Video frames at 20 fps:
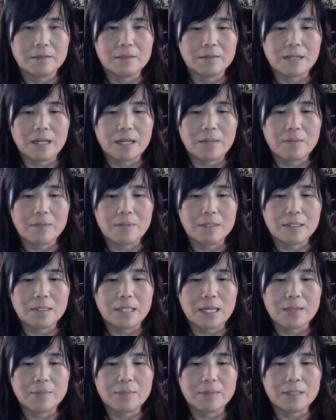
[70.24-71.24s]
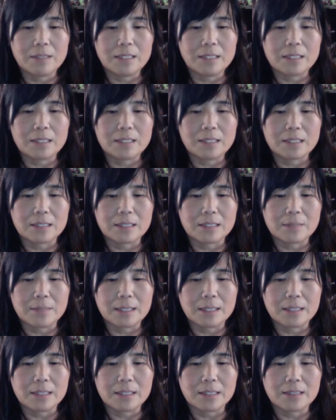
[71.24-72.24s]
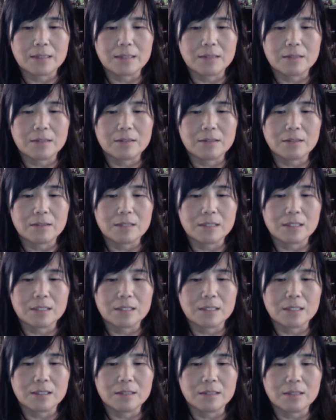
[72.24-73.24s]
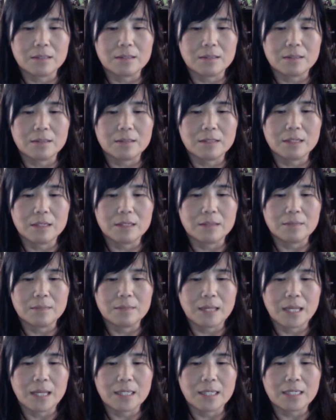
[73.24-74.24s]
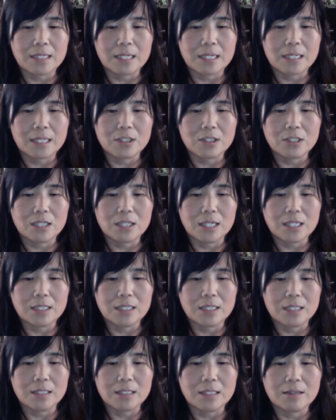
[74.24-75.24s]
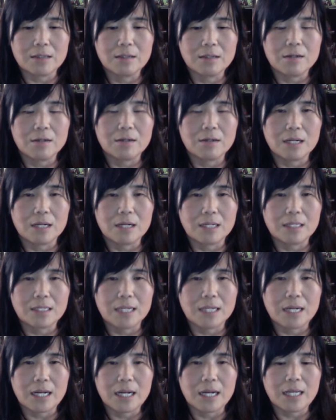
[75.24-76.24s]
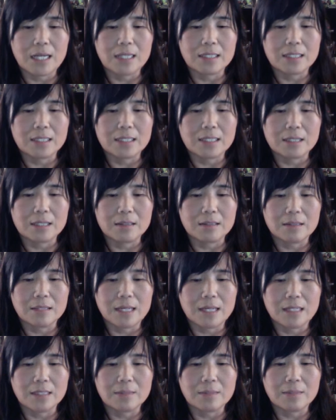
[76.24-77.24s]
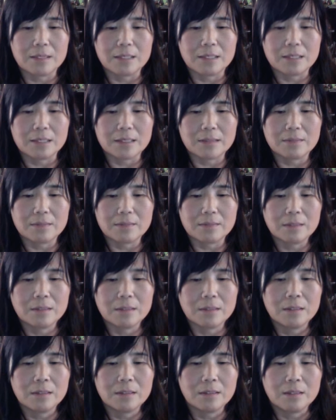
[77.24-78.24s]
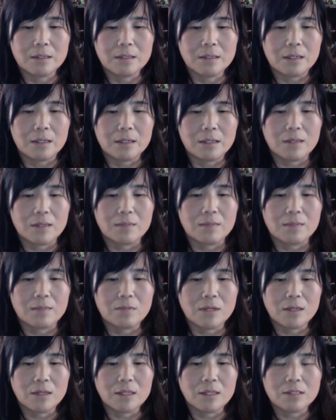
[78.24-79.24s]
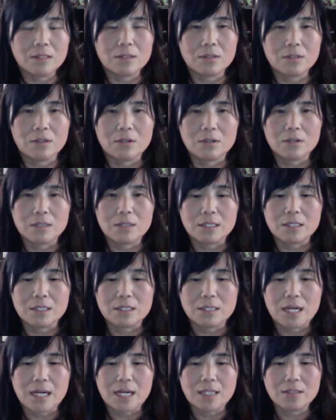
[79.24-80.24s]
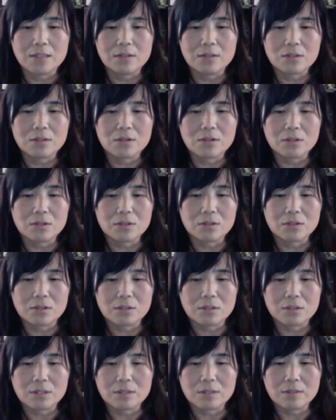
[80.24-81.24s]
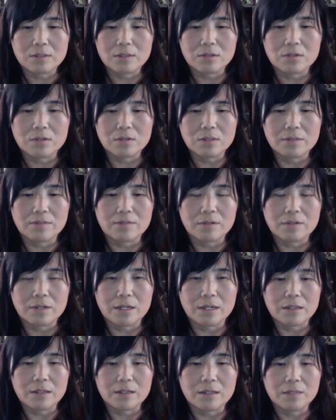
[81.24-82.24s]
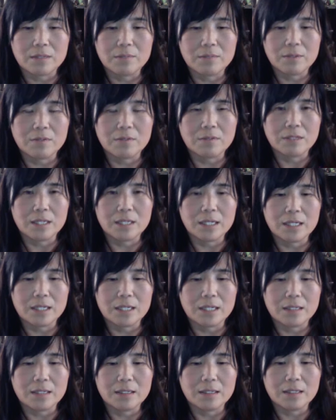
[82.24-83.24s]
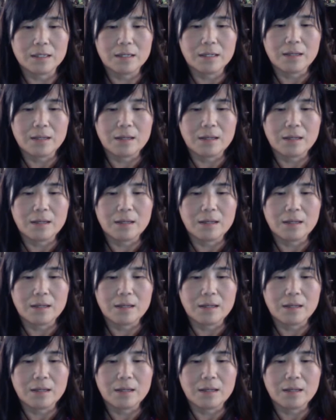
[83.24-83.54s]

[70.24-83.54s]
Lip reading: If type 1 diabetes is suspected, also consider anti-GAD or anti-islet cell antibodies. One thing to note is high-dose corticosteroid use for other immune-related